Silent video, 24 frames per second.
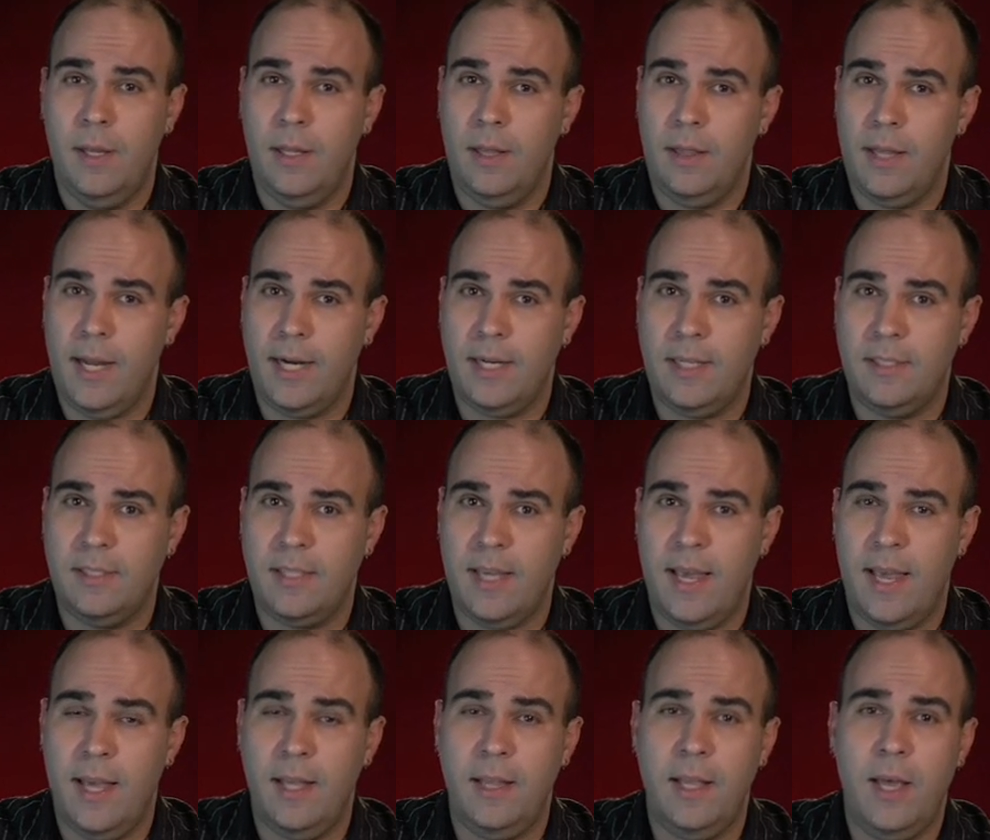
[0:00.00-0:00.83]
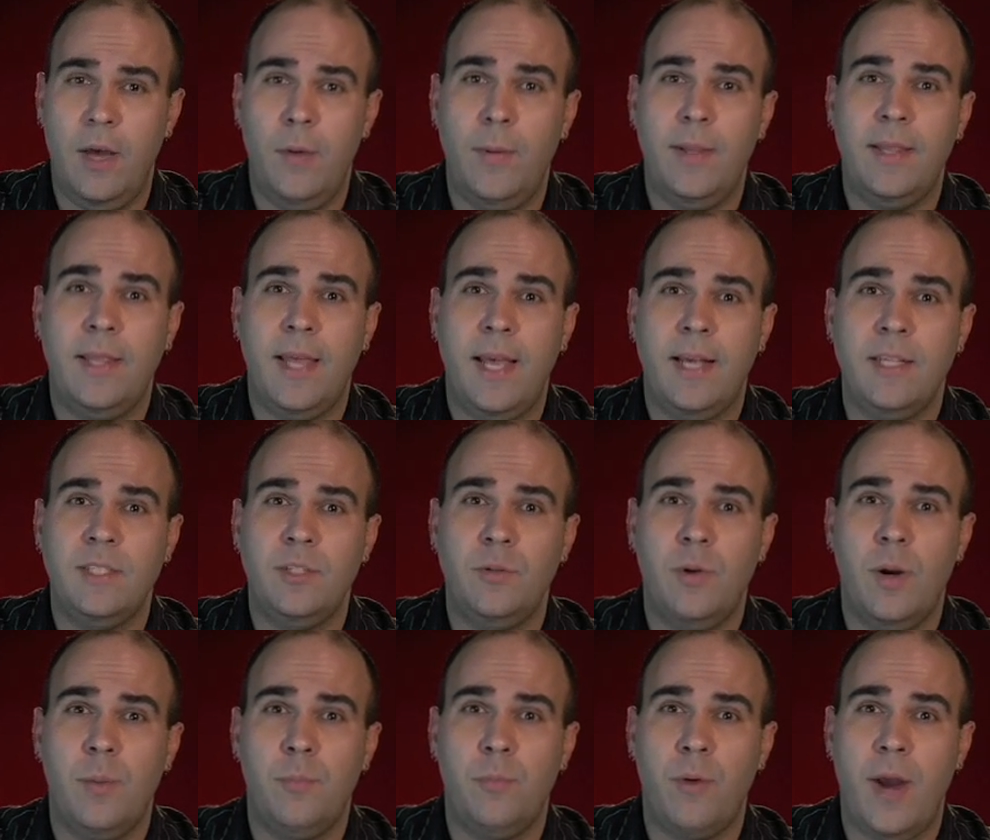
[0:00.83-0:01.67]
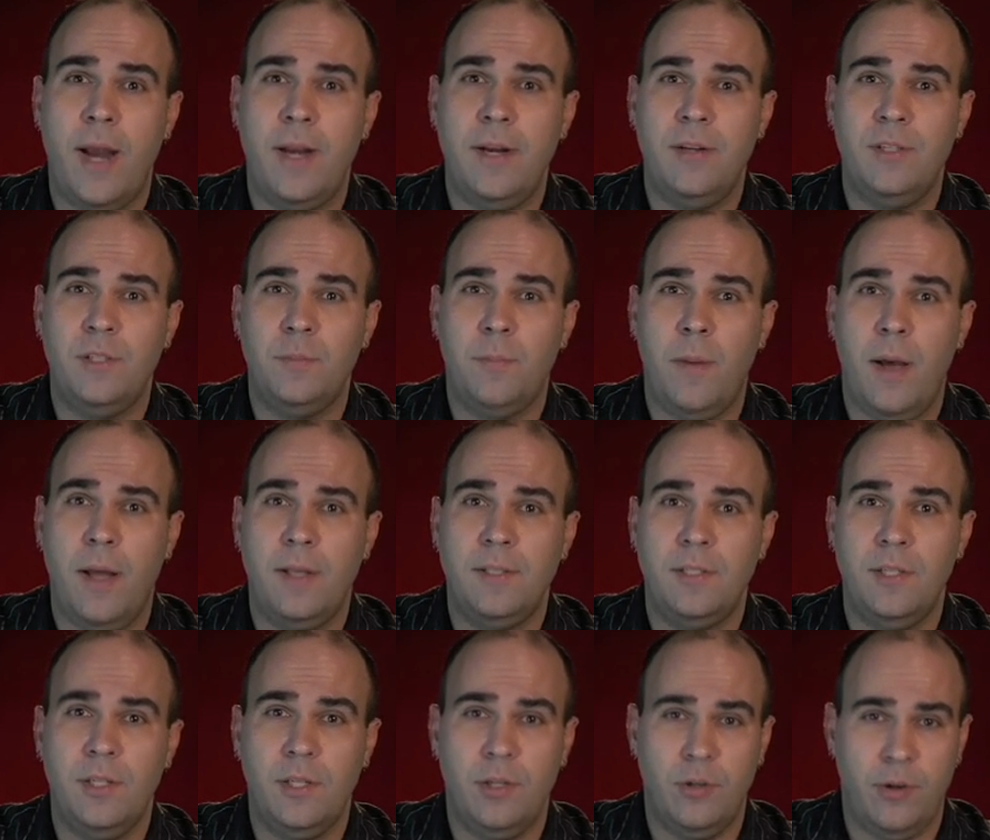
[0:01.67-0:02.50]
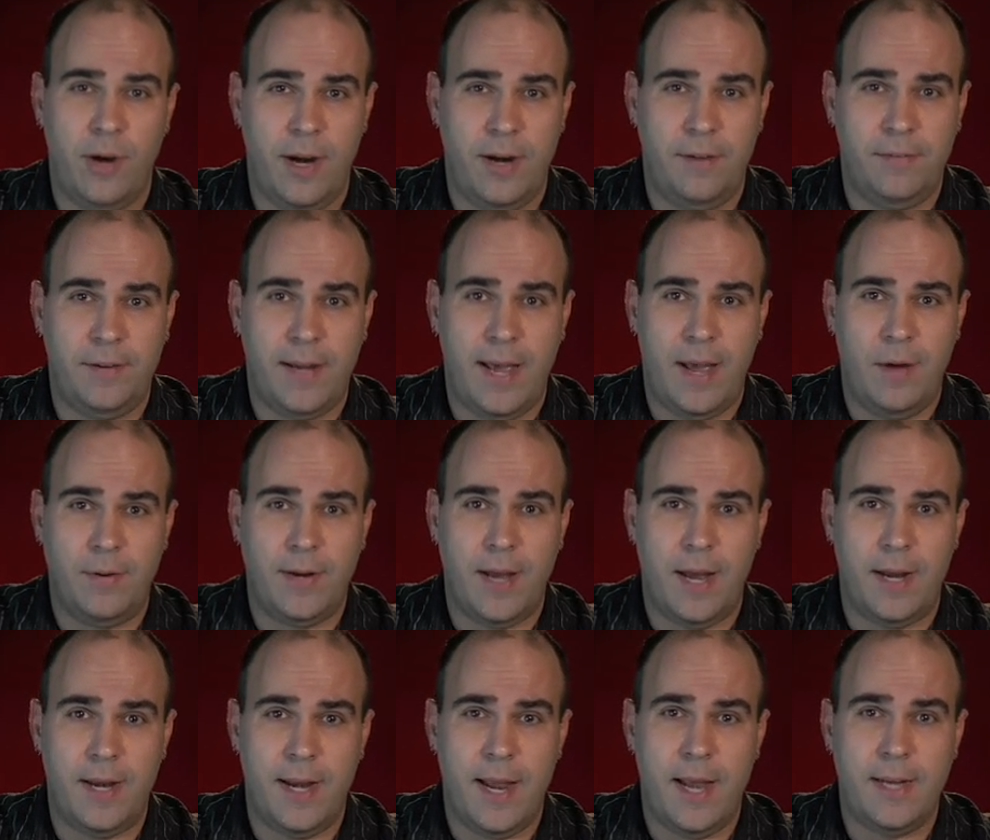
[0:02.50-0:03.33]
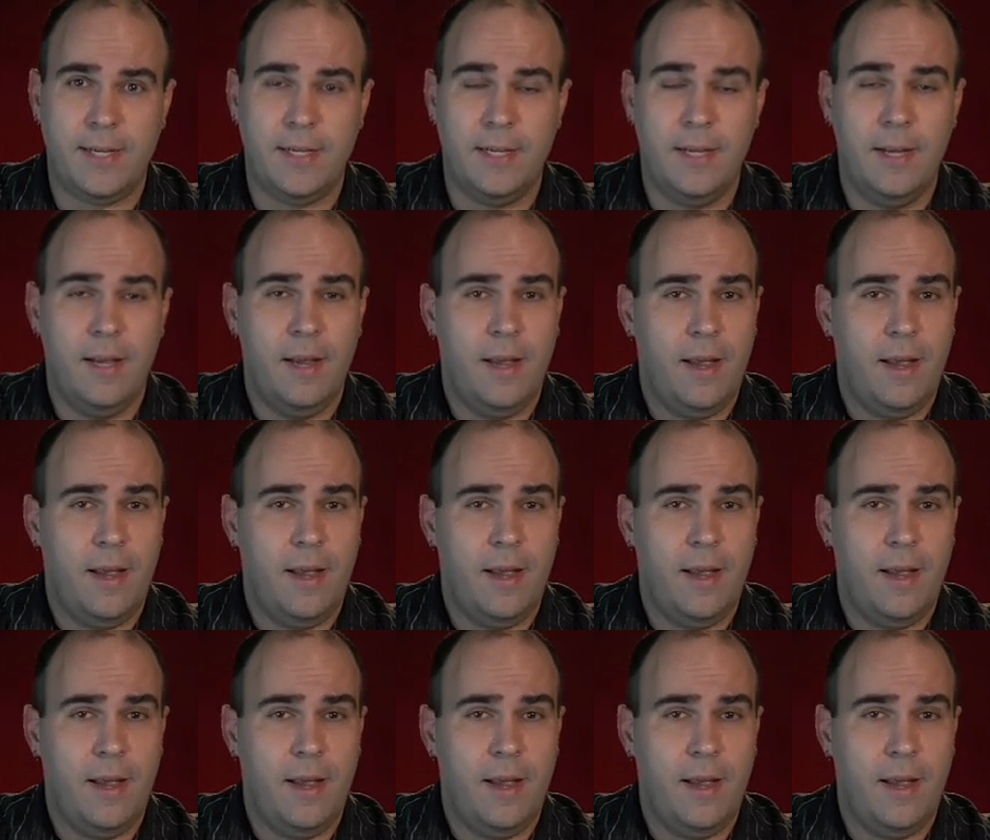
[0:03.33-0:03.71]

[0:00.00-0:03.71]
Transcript: I'd like to say hello and thanks to our brand new sponsor, CreativeCow.net,